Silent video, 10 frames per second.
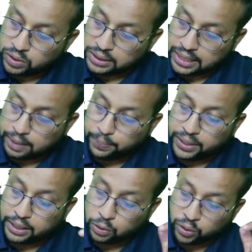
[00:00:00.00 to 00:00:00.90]

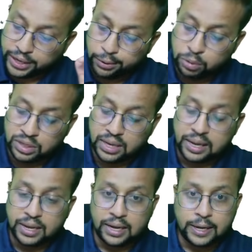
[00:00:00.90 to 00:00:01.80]
therapy to reduce
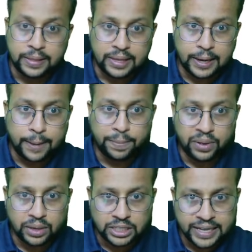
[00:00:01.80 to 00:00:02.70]
the
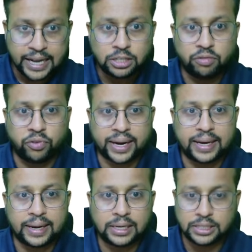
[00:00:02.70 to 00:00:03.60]
chance of
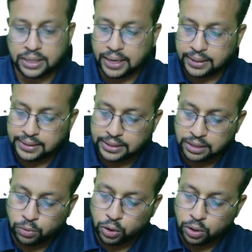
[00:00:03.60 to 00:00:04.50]
recurrence, and this is a
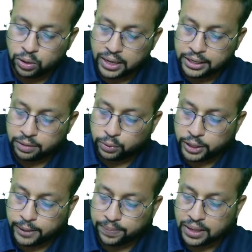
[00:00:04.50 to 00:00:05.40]
monoclonal
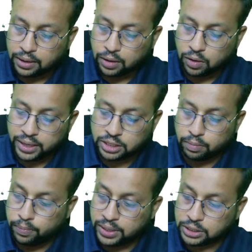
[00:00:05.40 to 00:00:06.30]
antibody called as
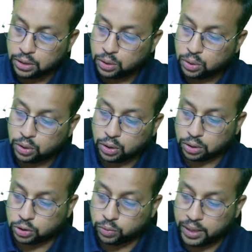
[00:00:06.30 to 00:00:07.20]

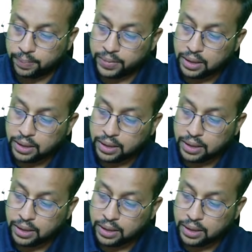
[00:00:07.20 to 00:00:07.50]
bezilotoxumab.